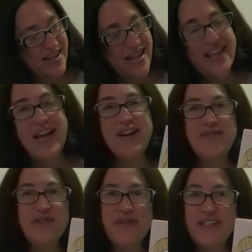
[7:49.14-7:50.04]
And
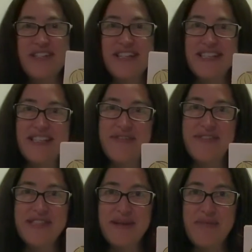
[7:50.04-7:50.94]
after all, she doesn't
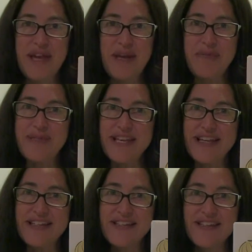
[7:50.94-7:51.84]
even seem that
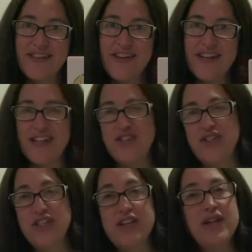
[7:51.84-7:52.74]
upset. I guess
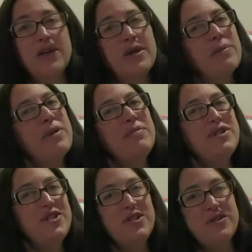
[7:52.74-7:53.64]
maybe
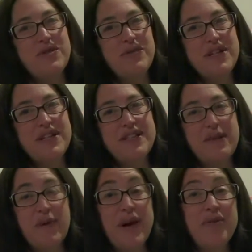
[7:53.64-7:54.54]
she knew because
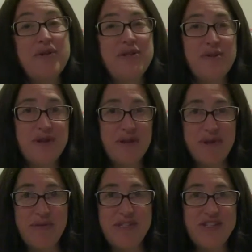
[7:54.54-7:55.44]
the pie was so
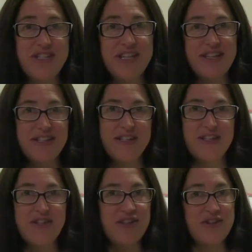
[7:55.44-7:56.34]
yummy when she tasted
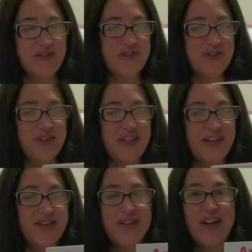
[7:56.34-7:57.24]
it, she understood
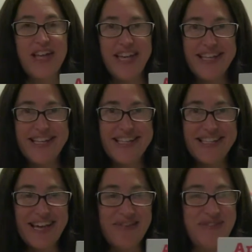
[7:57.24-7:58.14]
that her doggy
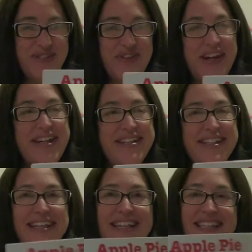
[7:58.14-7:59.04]
needed to have a try.
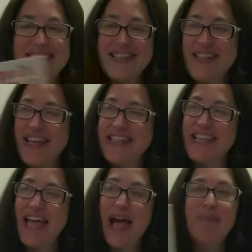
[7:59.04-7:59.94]
So that's
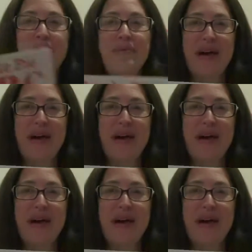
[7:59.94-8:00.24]
apple